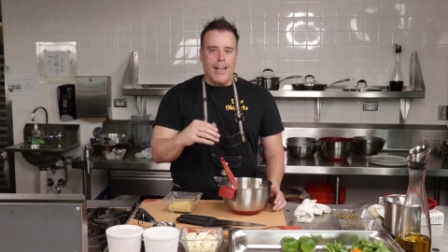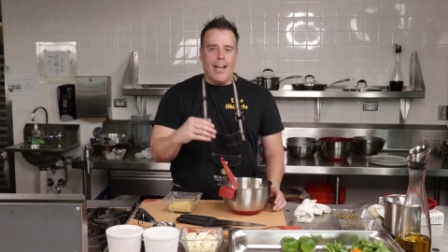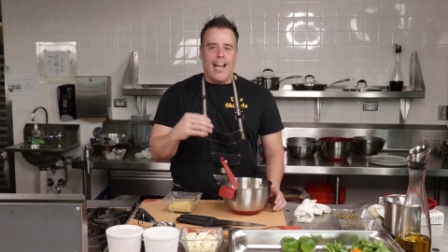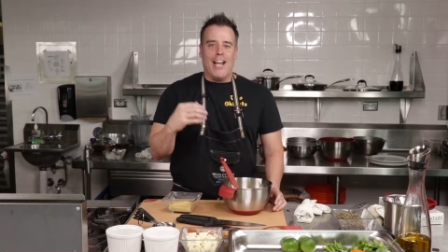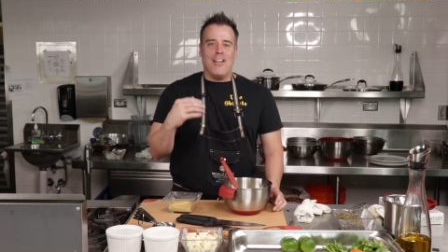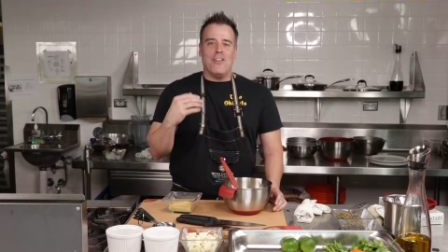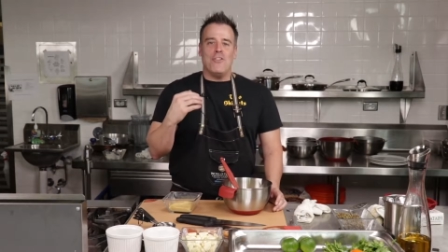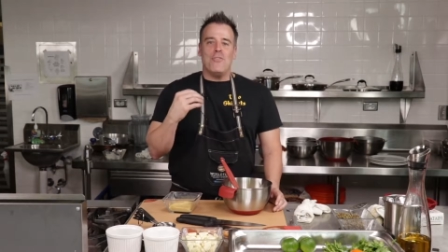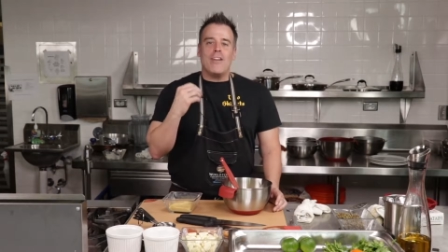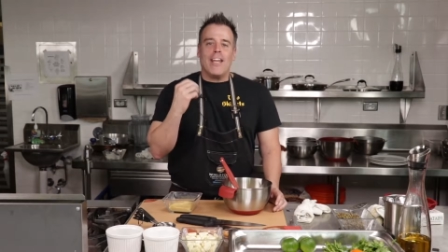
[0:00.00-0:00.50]

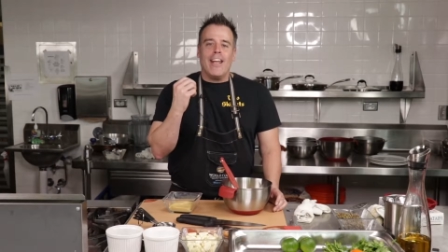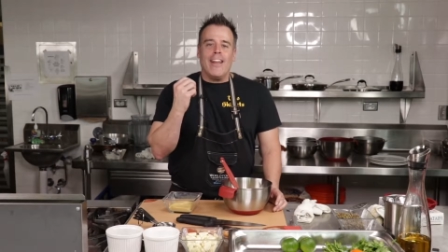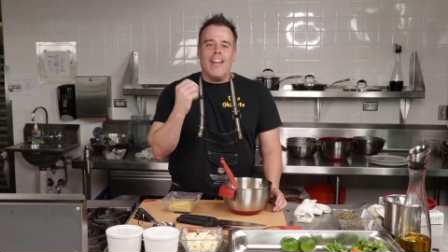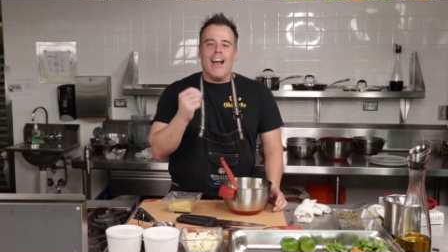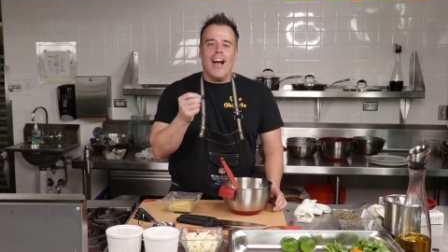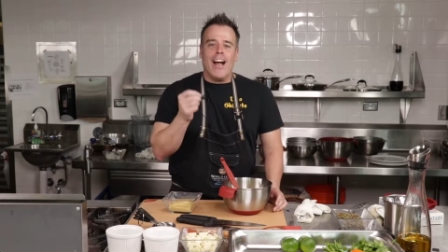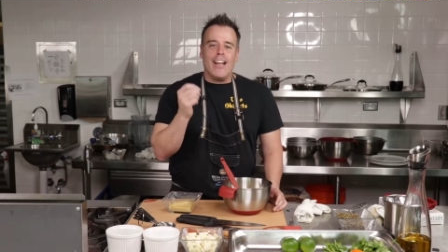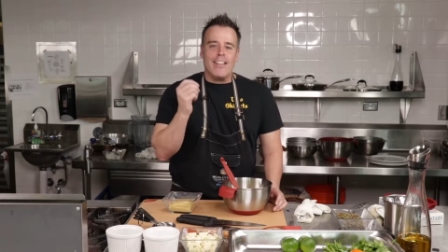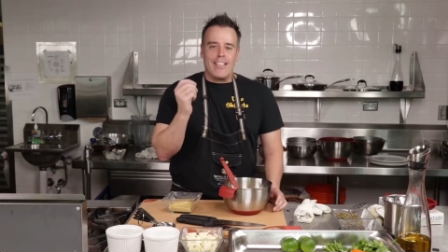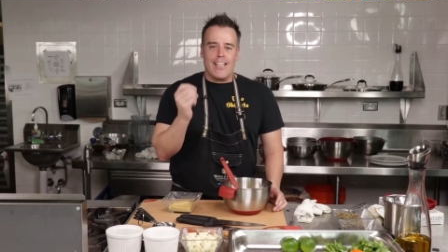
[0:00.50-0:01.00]
and you
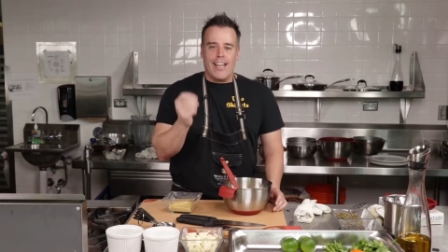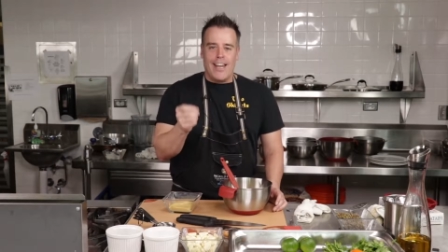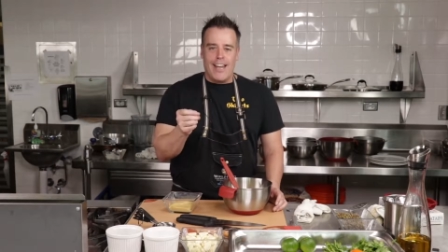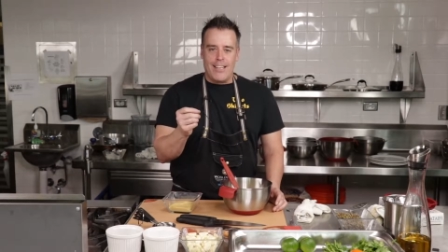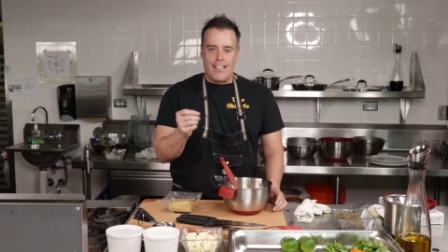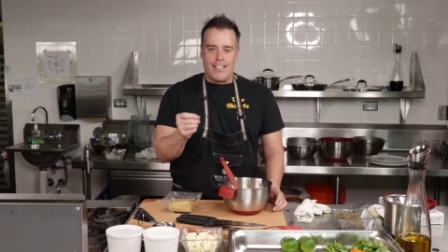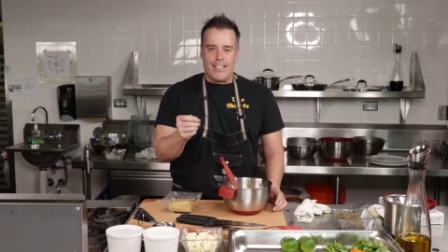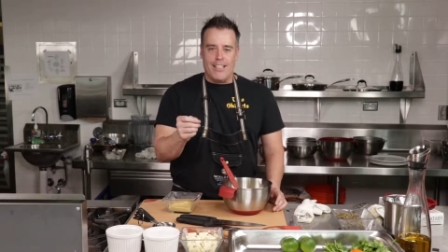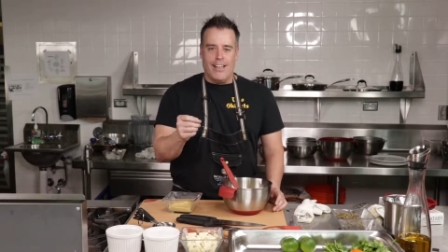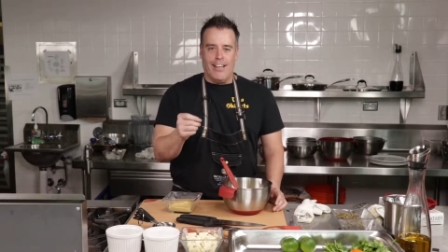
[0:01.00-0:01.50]
cannot
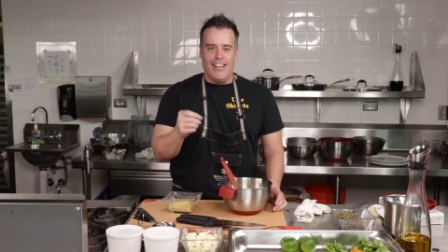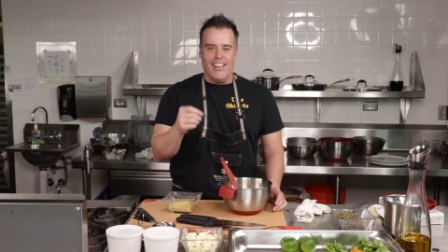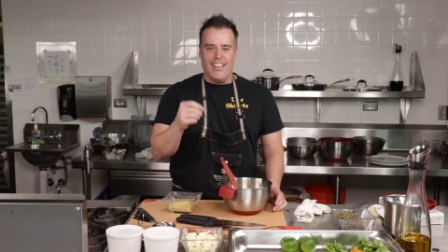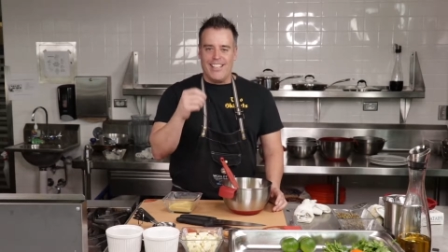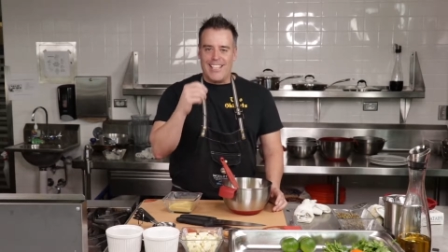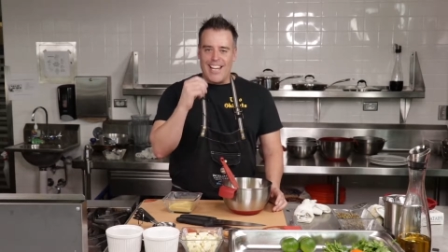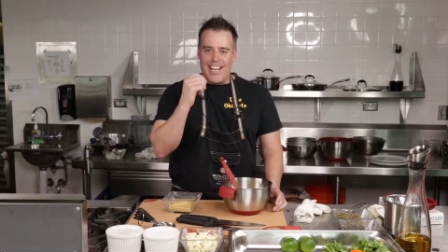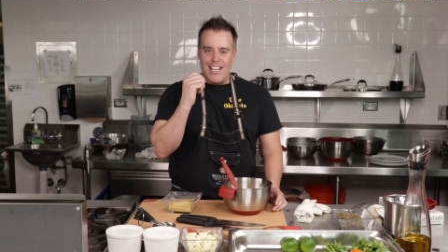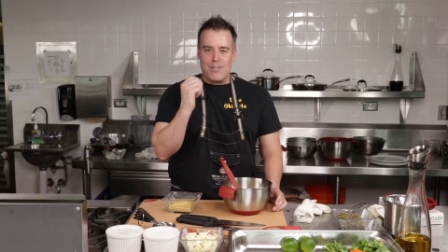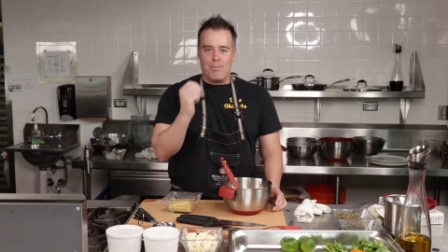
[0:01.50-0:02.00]
taste it and
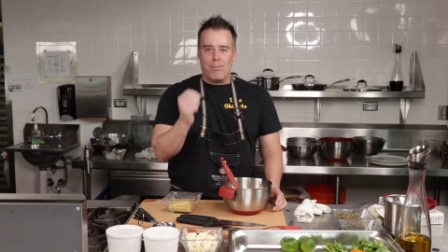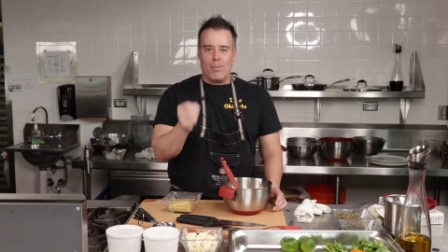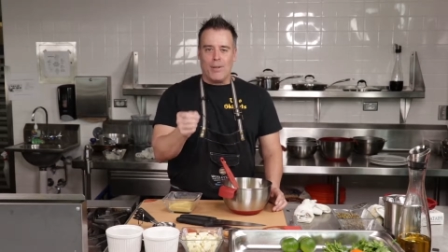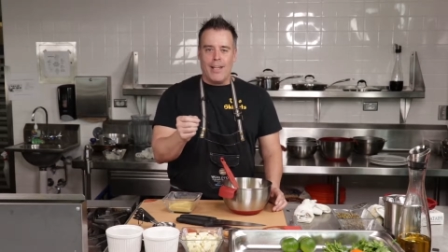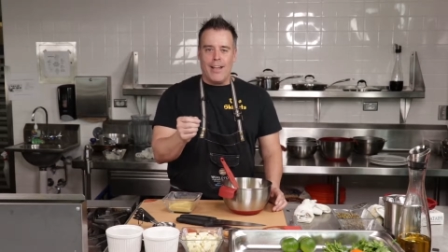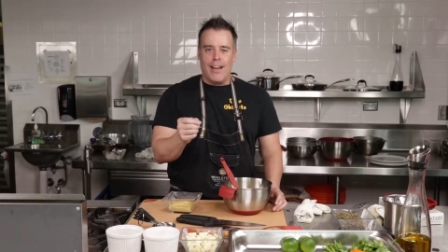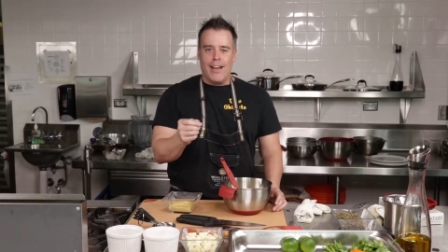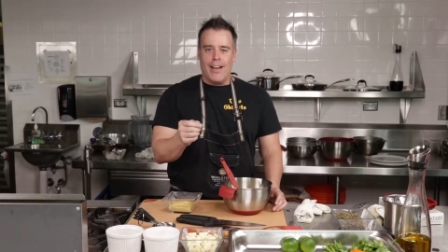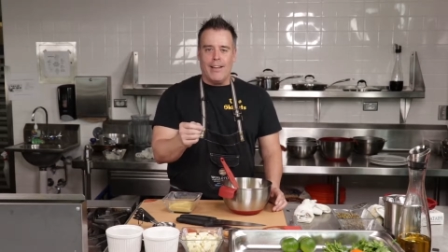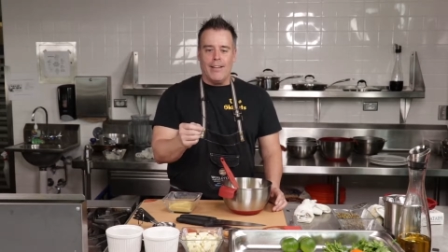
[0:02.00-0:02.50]
taste
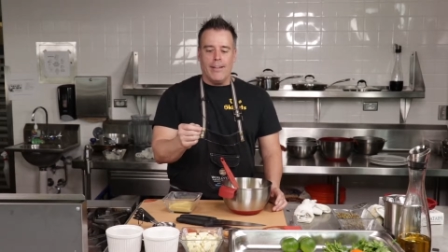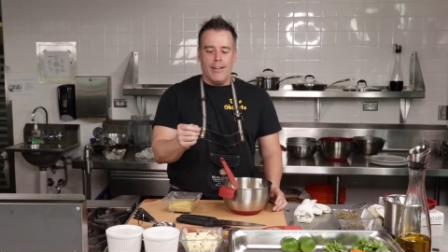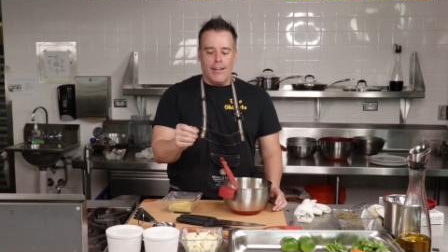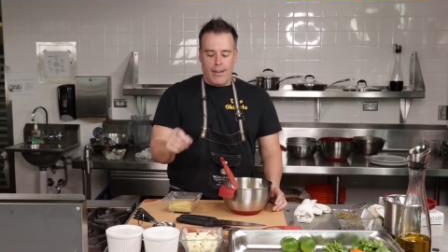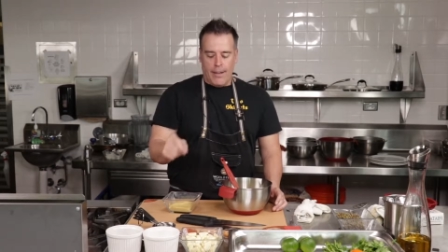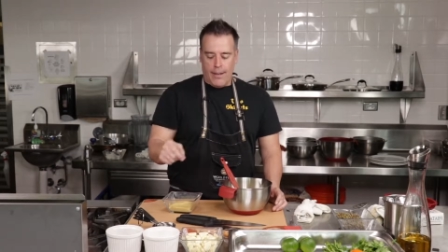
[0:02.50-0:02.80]
bland,